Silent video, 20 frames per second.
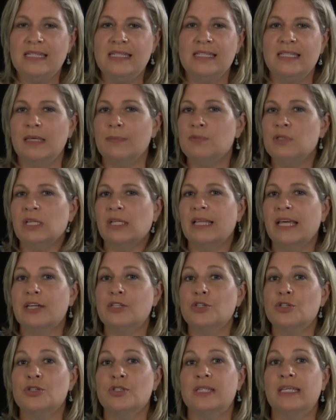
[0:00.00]
skip to
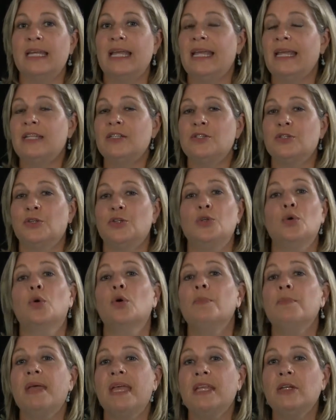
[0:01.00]
lectures that answer
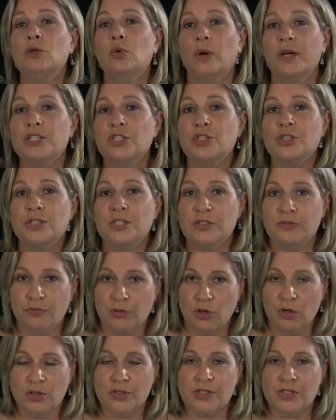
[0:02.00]
your main questions
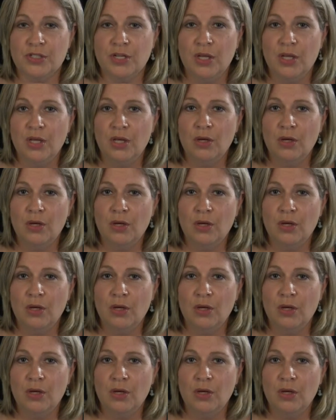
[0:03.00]
first,